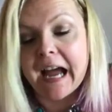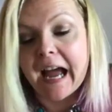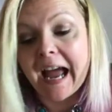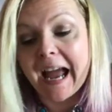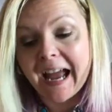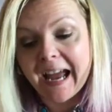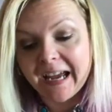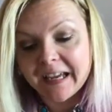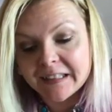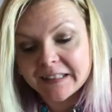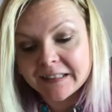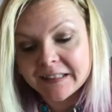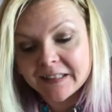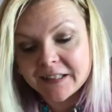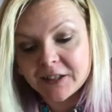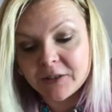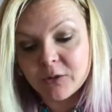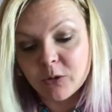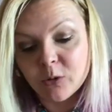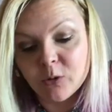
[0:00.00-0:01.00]
and
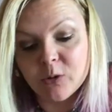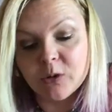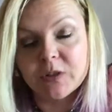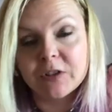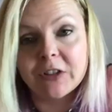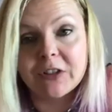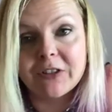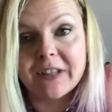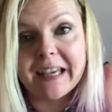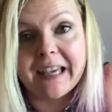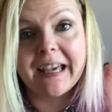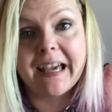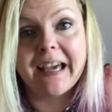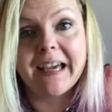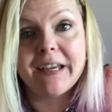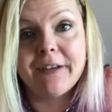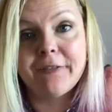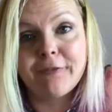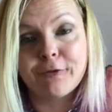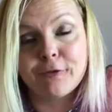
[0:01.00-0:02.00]
you also get
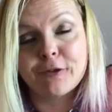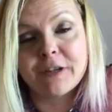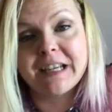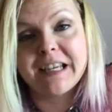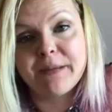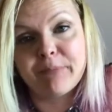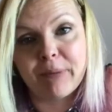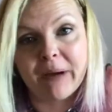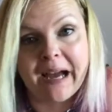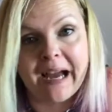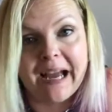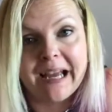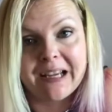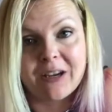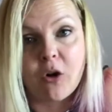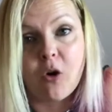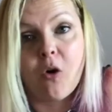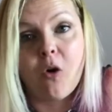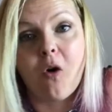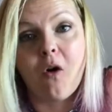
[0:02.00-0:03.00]
a free
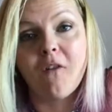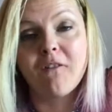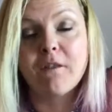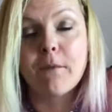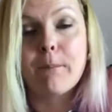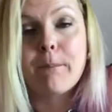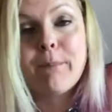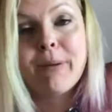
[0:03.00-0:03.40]
pack of